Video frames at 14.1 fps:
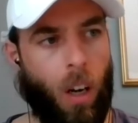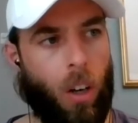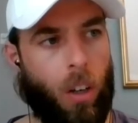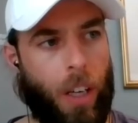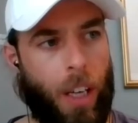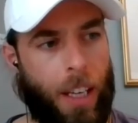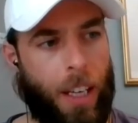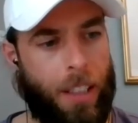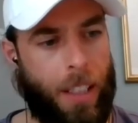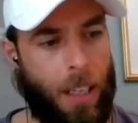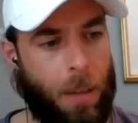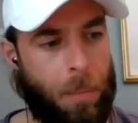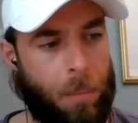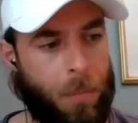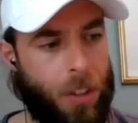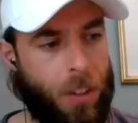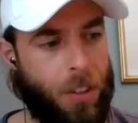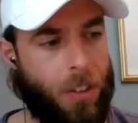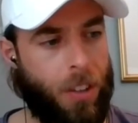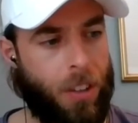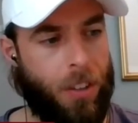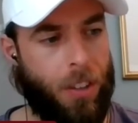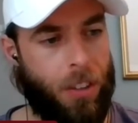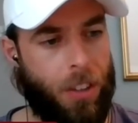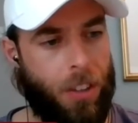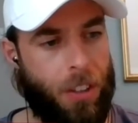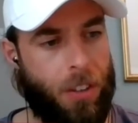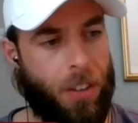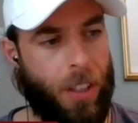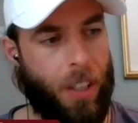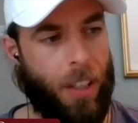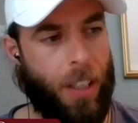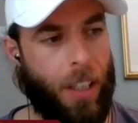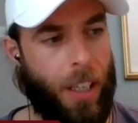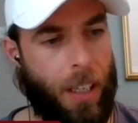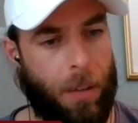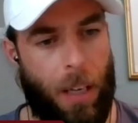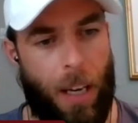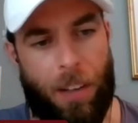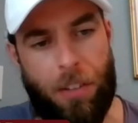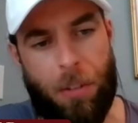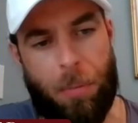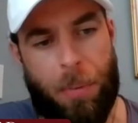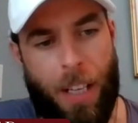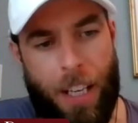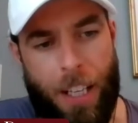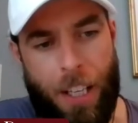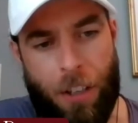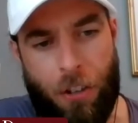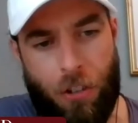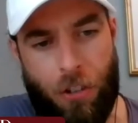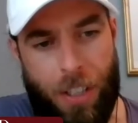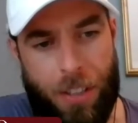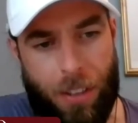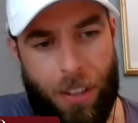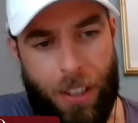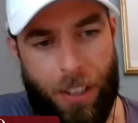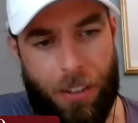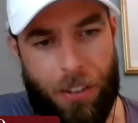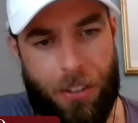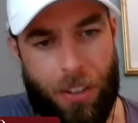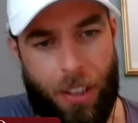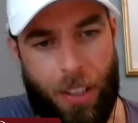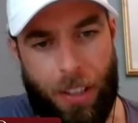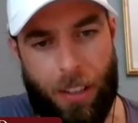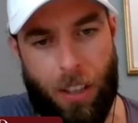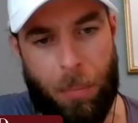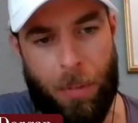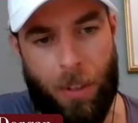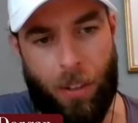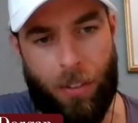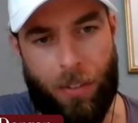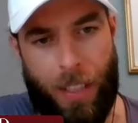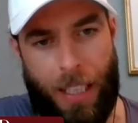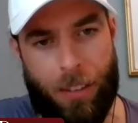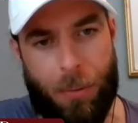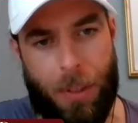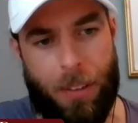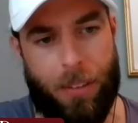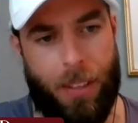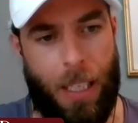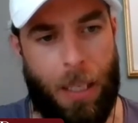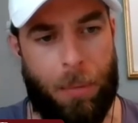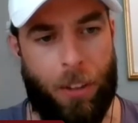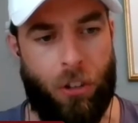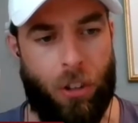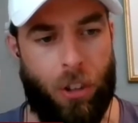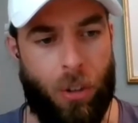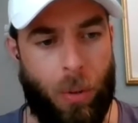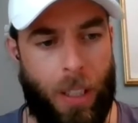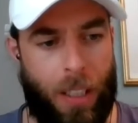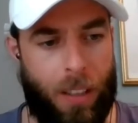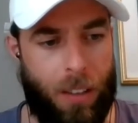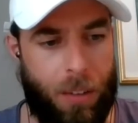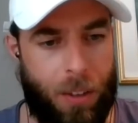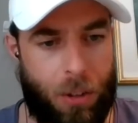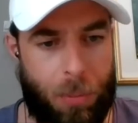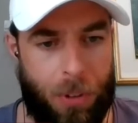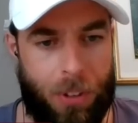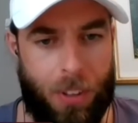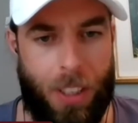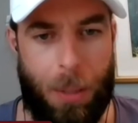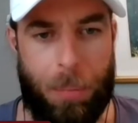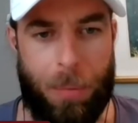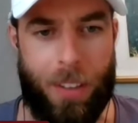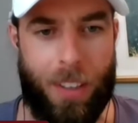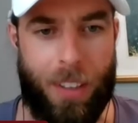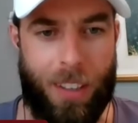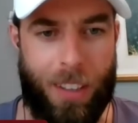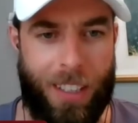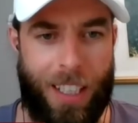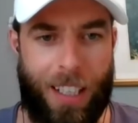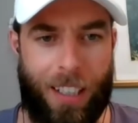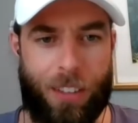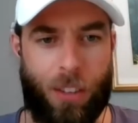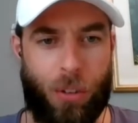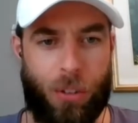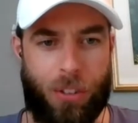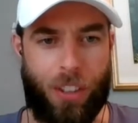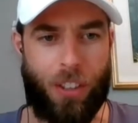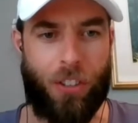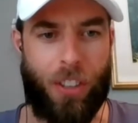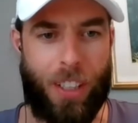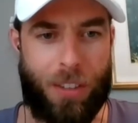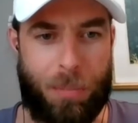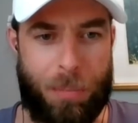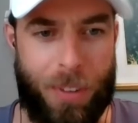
Okay, and do you think has there been any injuries on either side coming out of last week's game that you're aware of? I suppose they're keeping their cards close to their chest.